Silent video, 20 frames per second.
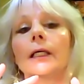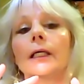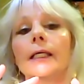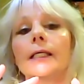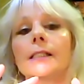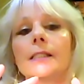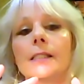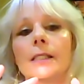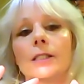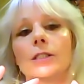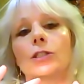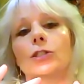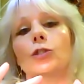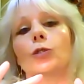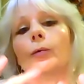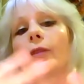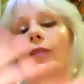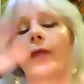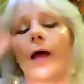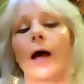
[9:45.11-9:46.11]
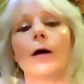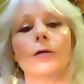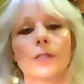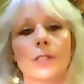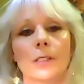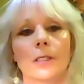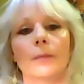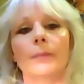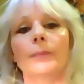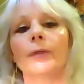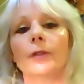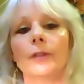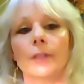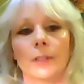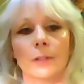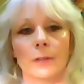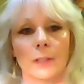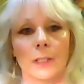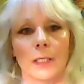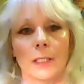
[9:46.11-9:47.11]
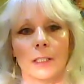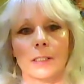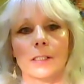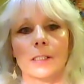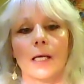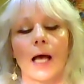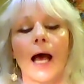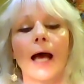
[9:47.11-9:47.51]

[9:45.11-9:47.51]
is into 1,000, 1 billion things.